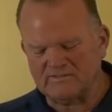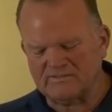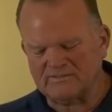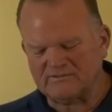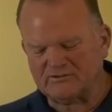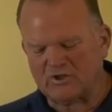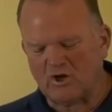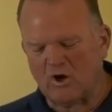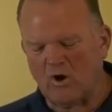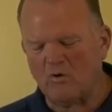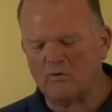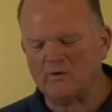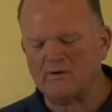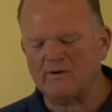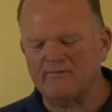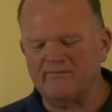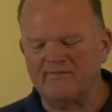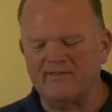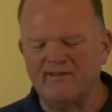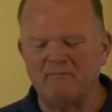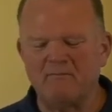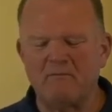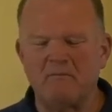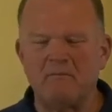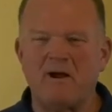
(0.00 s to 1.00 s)
he's talking to
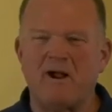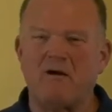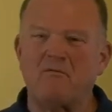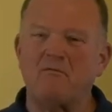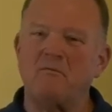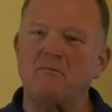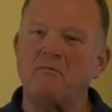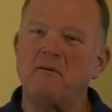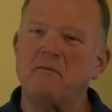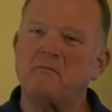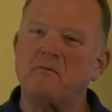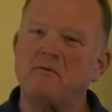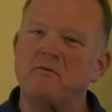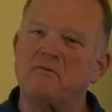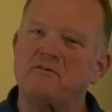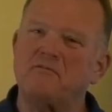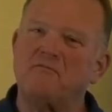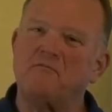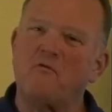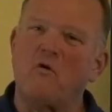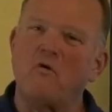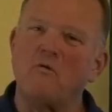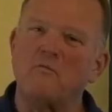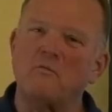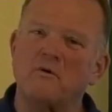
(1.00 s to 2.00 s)
them about remember the
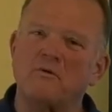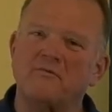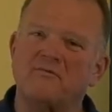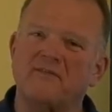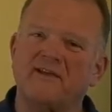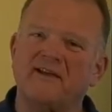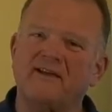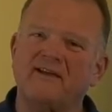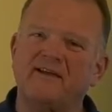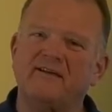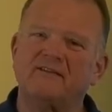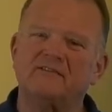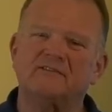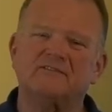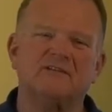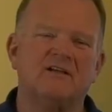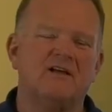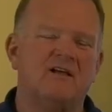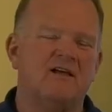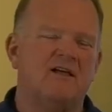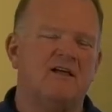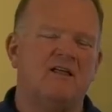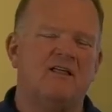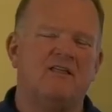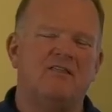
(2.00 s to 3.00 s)
former things,
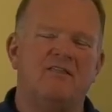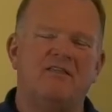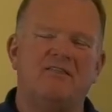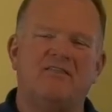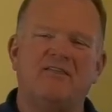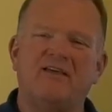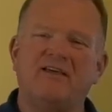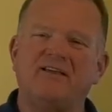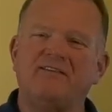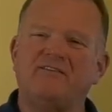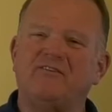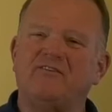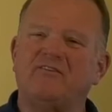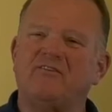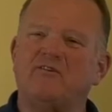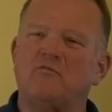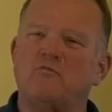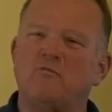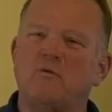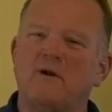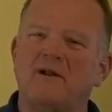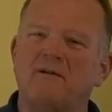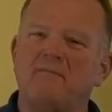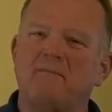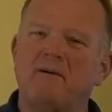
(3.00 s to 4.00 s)
the things that
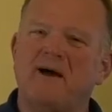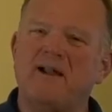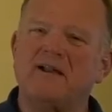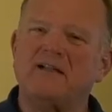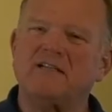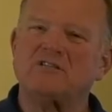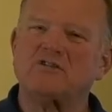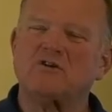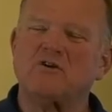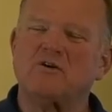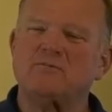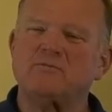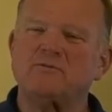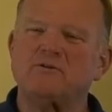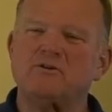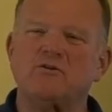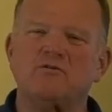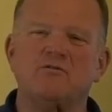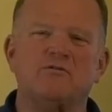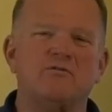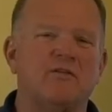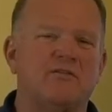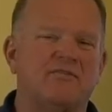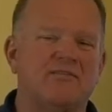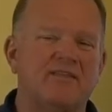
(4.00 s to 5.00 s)
you've read about in
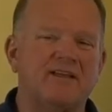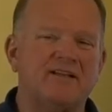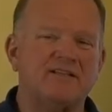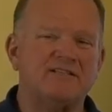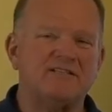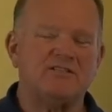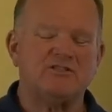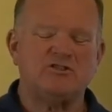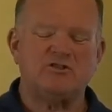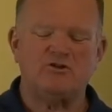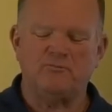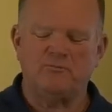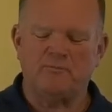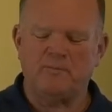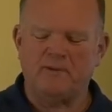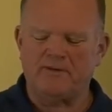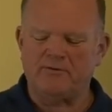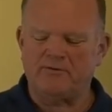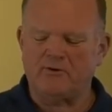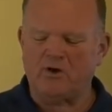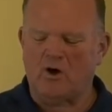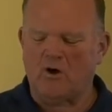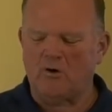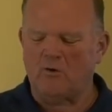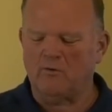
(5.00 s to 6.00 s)
Scripture, the things that you've
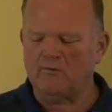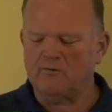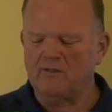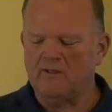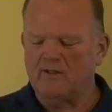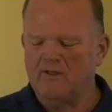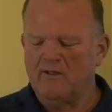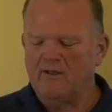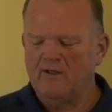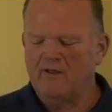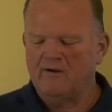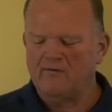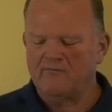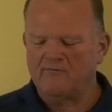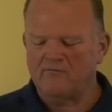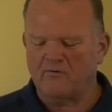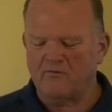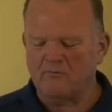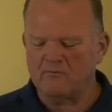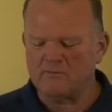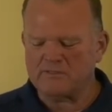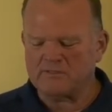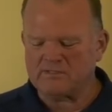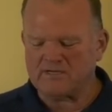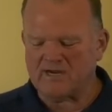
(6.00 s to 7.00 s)
been taught
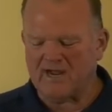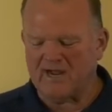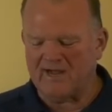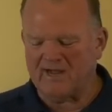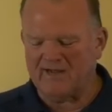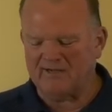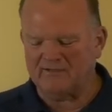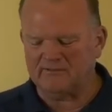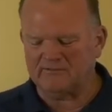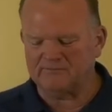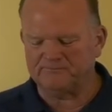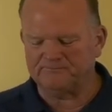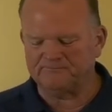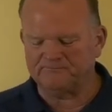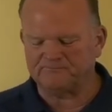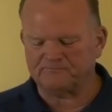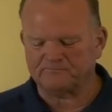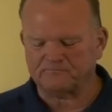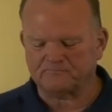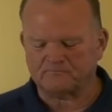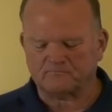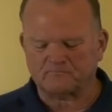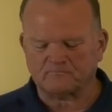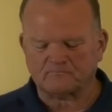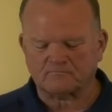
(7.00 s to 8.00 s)
from a child,
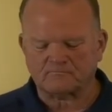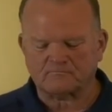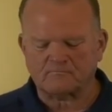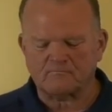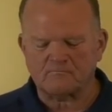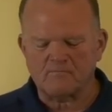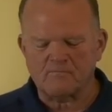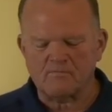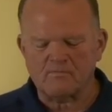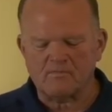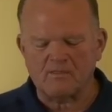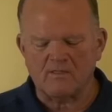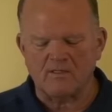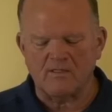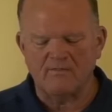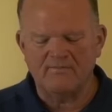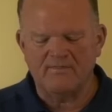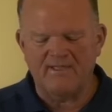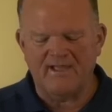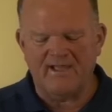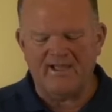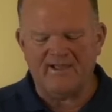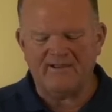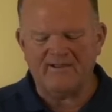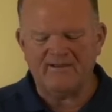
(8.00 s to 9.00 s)

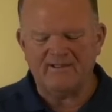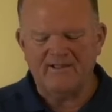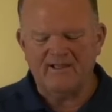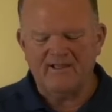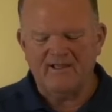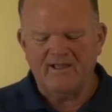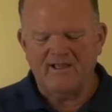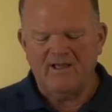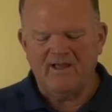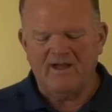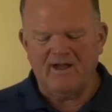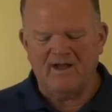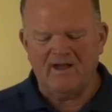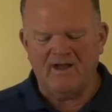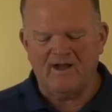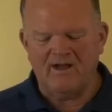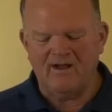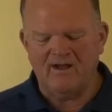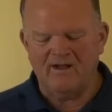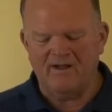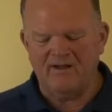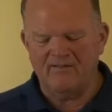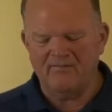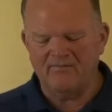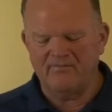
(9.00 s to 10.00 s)
that,
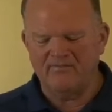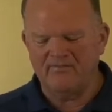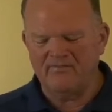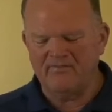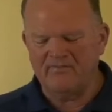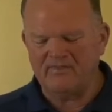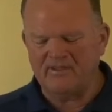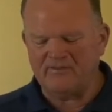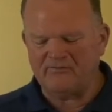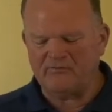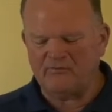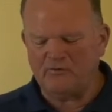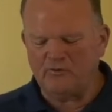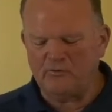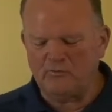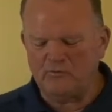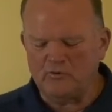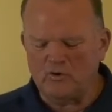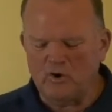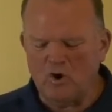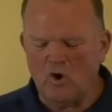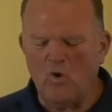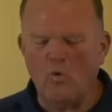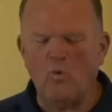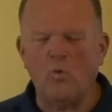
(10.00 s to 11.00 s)
uh, that you
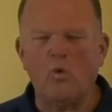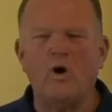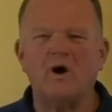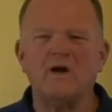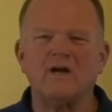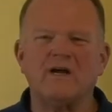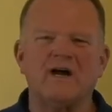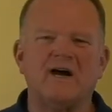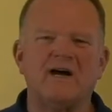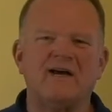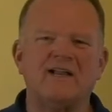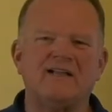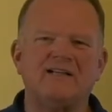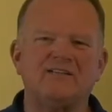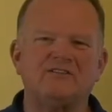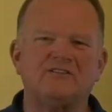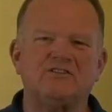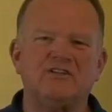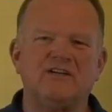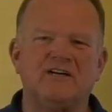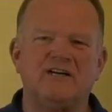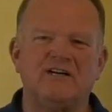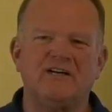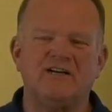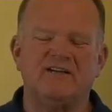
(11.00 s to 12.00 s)
know what God has
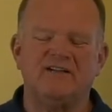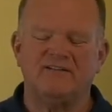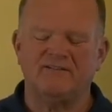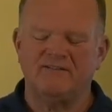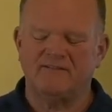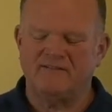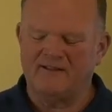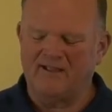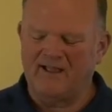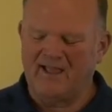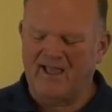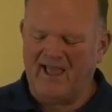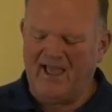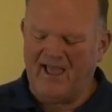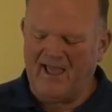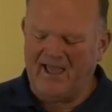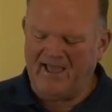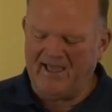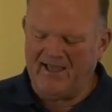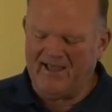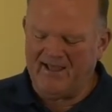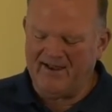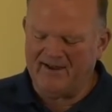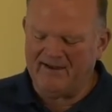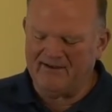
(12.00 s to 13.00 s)
done,
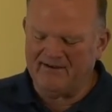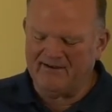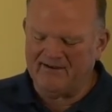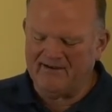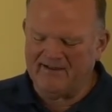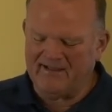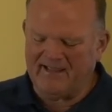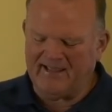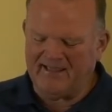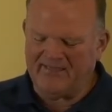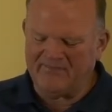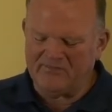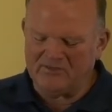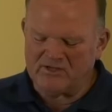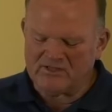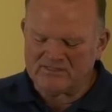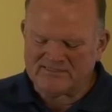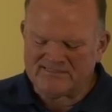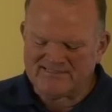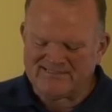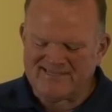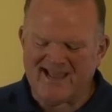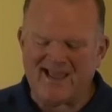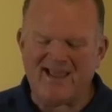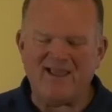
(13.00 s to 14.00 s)
and in the
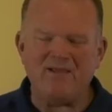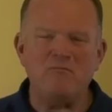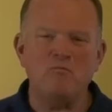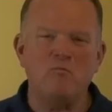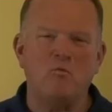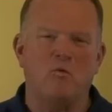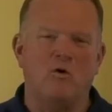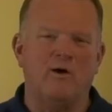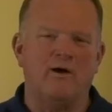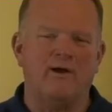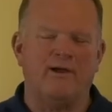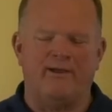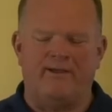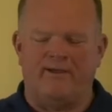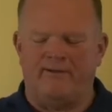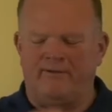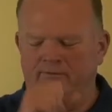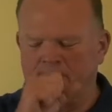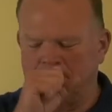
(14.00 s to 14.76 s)
same way,